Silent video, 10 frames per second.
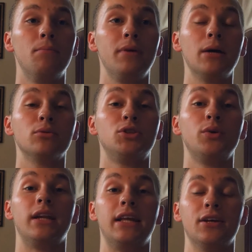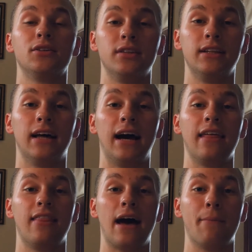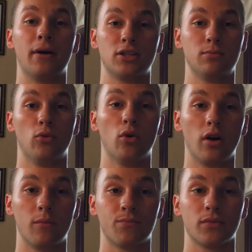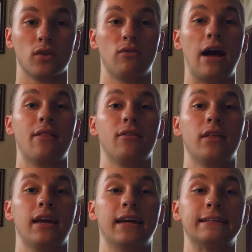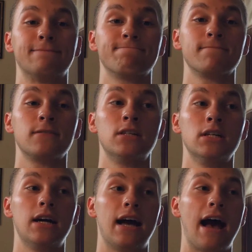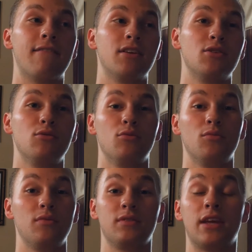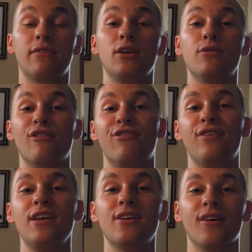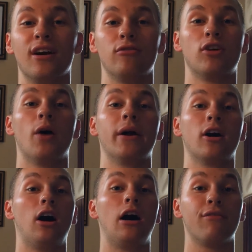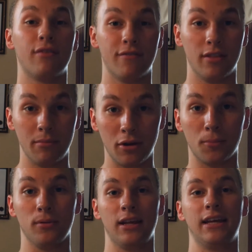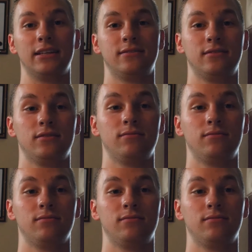be able to adhere to the diet that much more, rather than having you giving you the fear of going off of the meal plan.